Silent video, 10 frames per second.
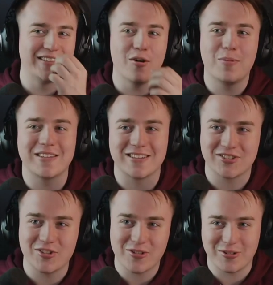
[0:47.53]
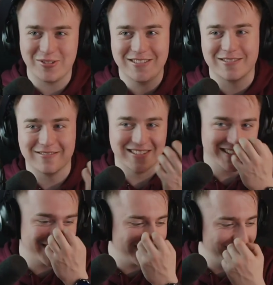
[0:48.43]
no, because yeah, you're the real sure.
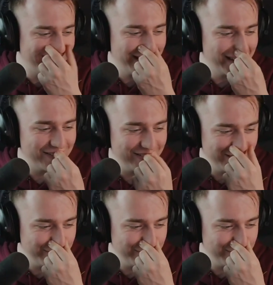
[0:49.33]
one. What do you